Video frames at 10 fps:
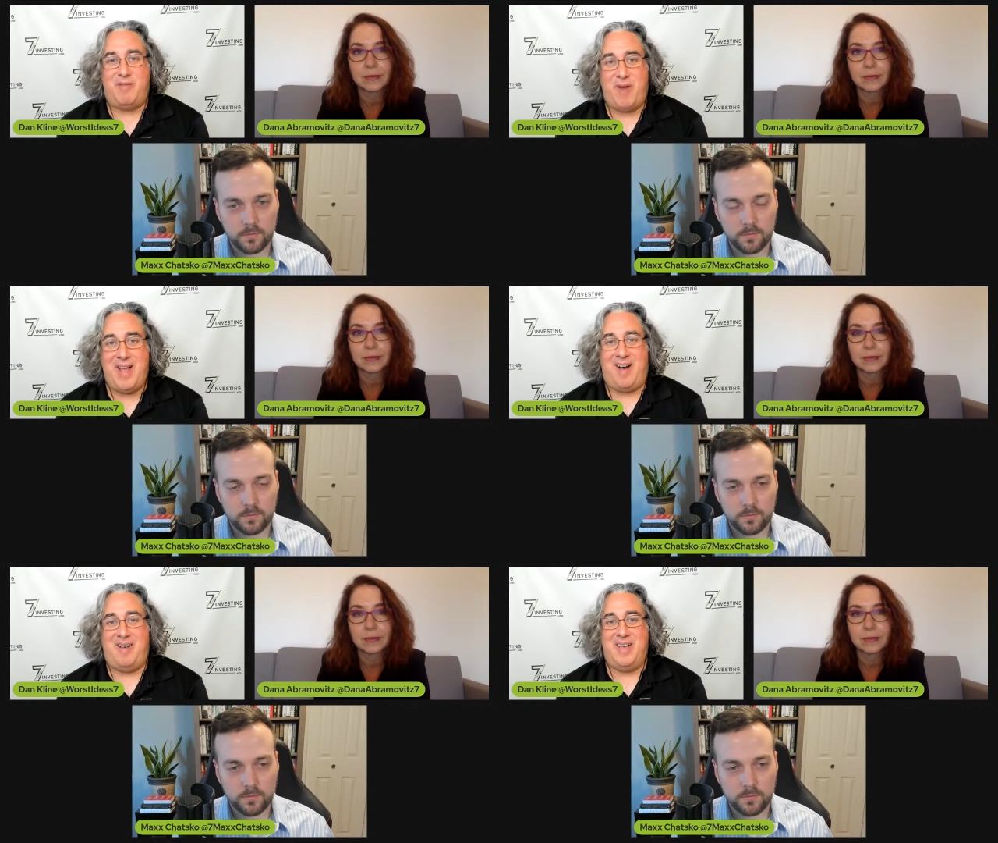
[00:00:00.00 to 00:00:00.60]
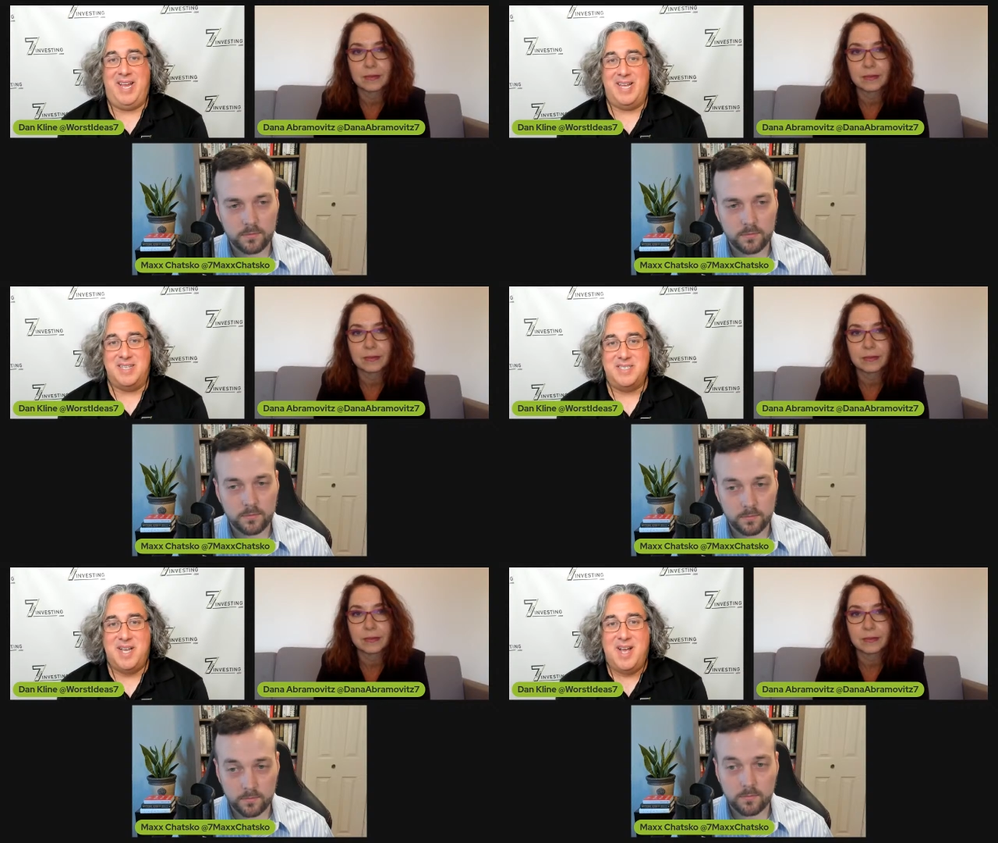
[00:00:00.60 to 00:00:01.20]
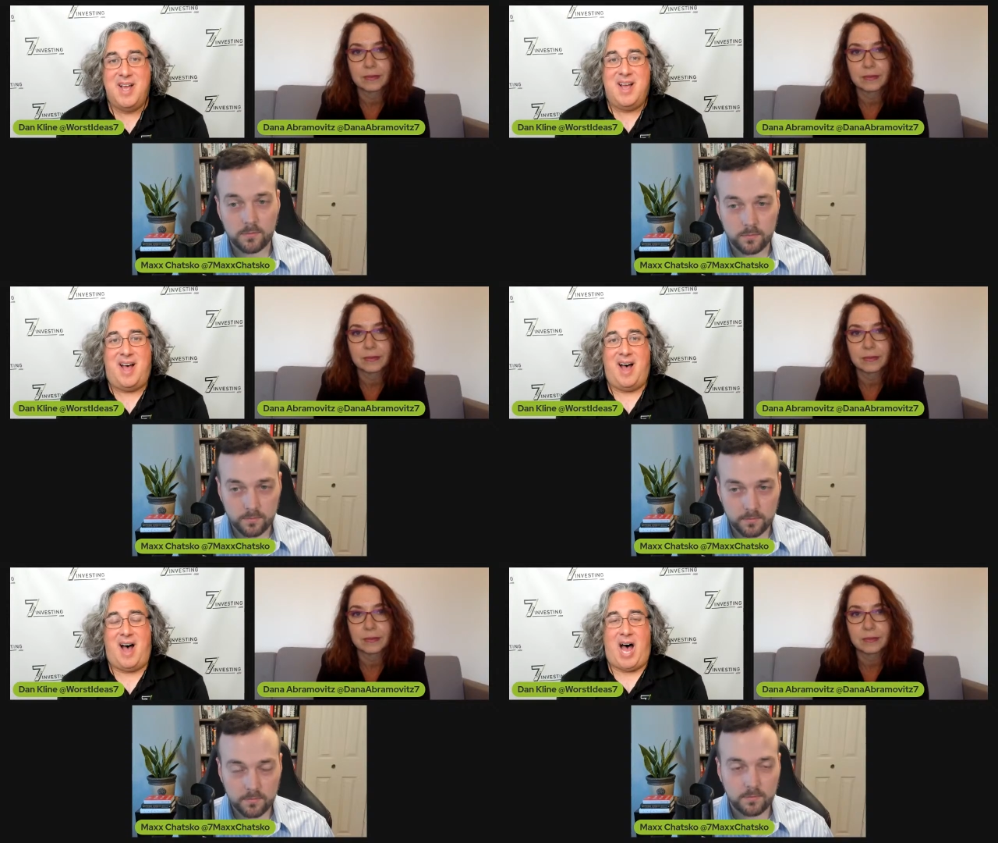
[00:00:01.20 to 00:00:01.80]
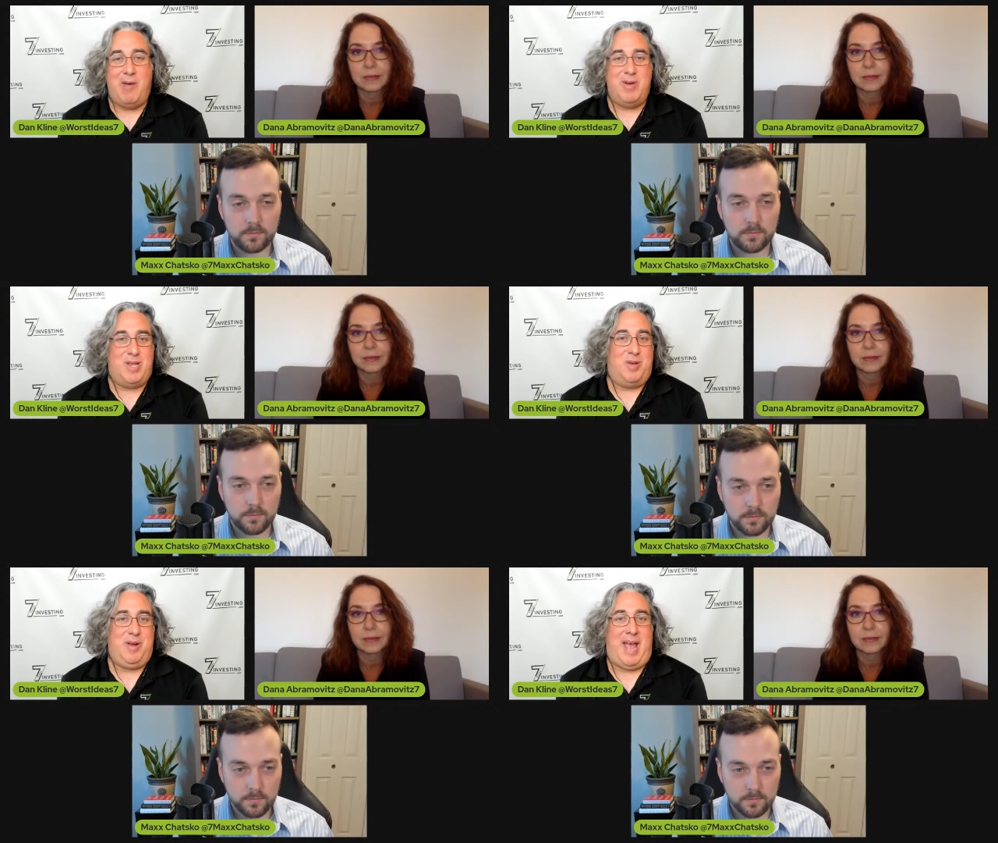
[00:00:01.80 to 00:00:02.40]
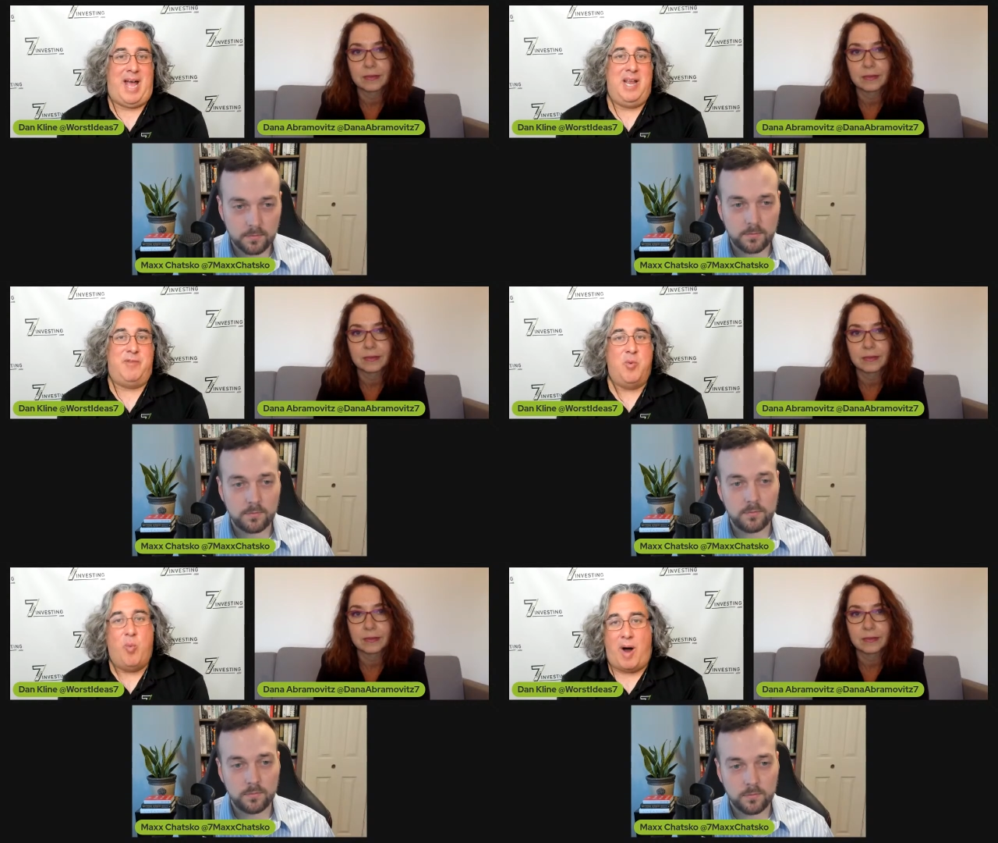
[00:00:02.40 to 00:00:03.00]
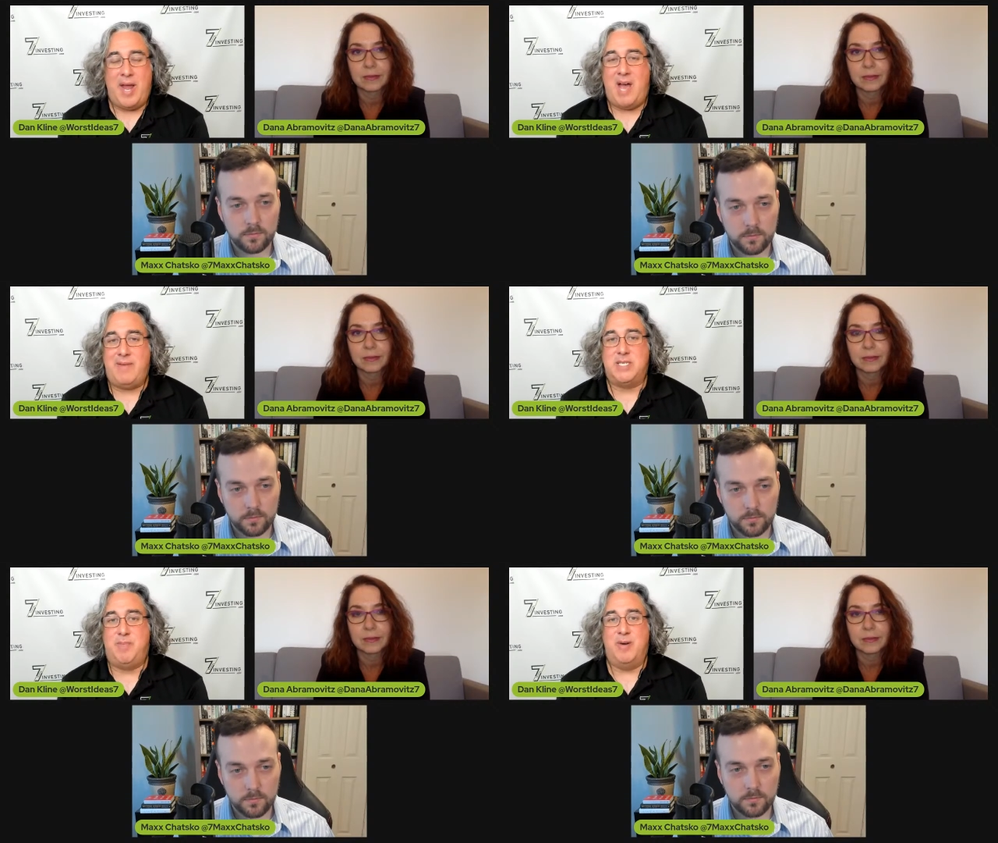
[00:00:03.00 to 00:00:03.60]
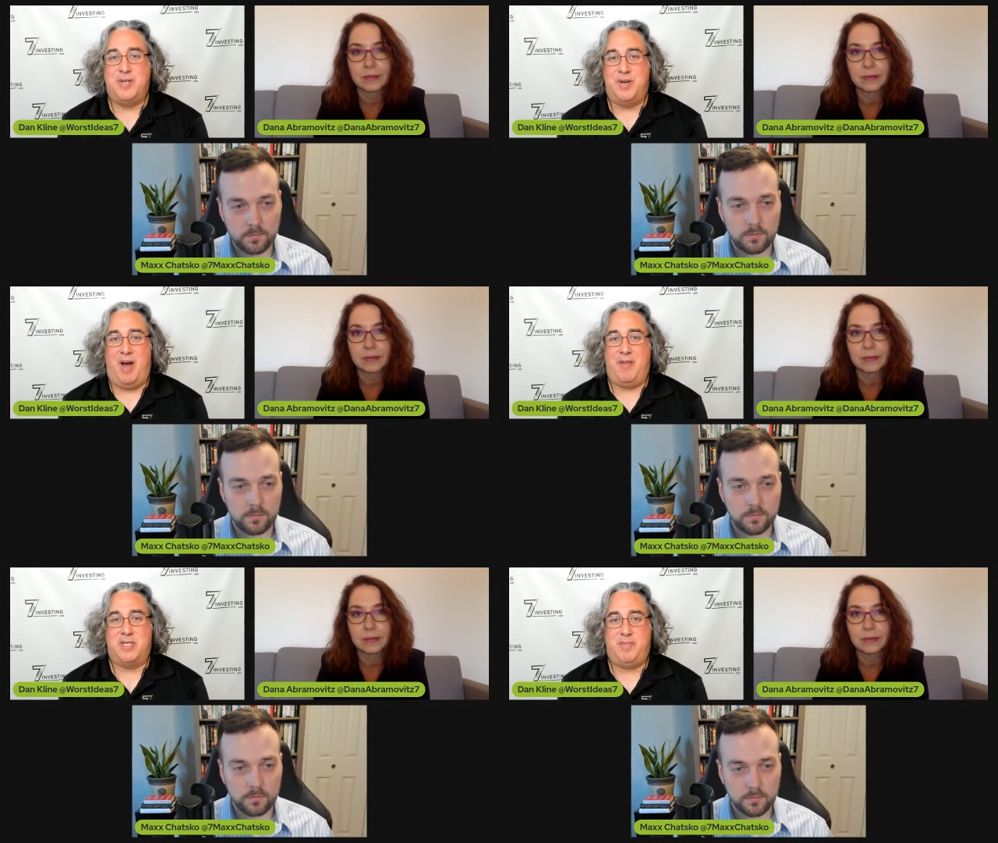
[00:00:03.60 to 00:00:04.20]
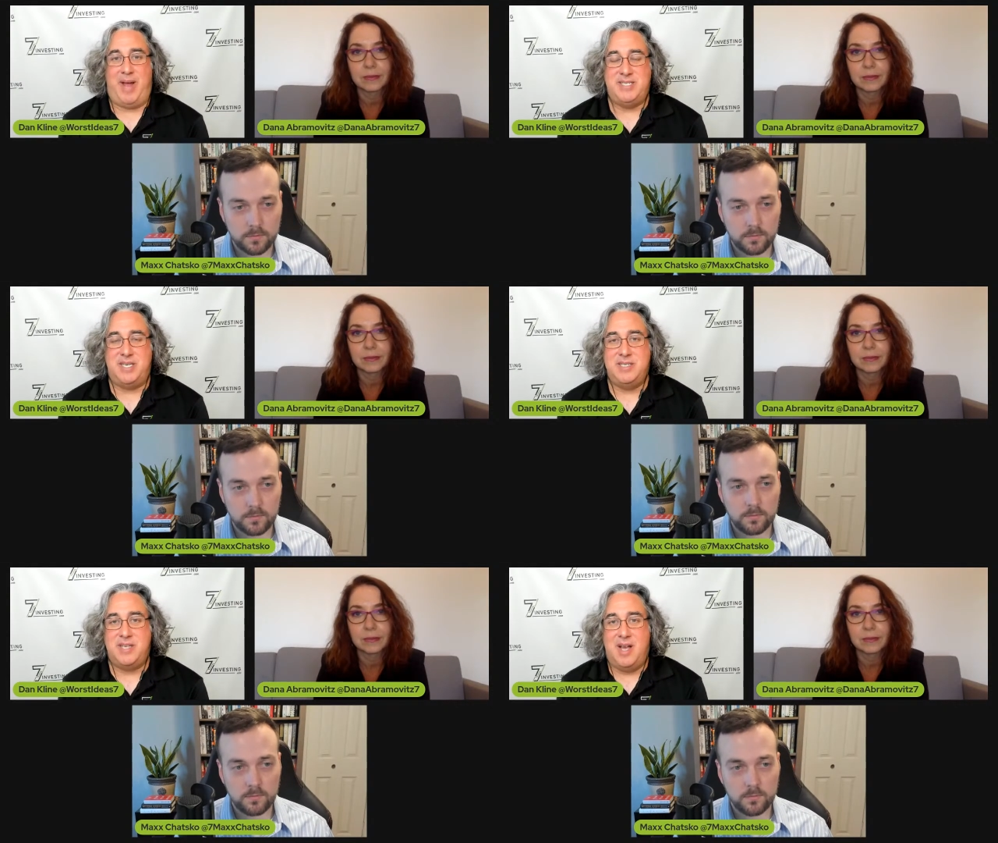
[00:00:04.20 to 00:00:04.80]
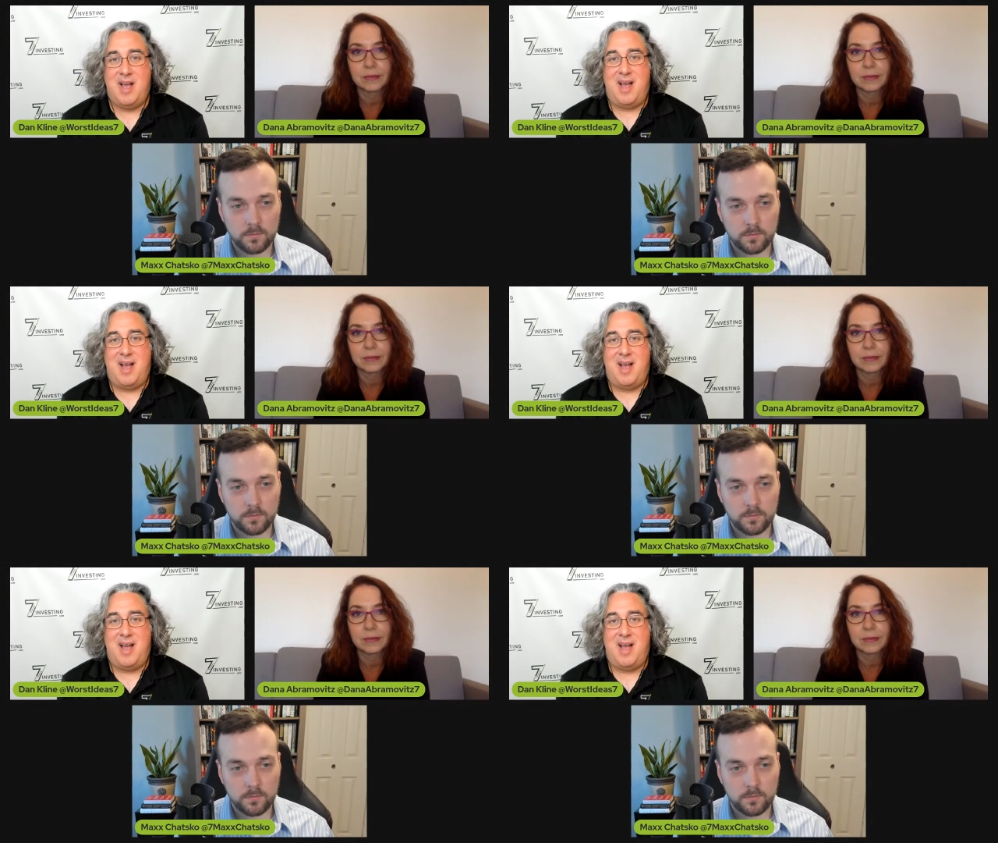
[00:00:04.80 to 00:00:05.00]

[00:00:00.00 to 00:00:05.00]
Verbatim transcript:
Speaker 1: Rayal is, uh, I would look at if you want to have exposure to other spaces.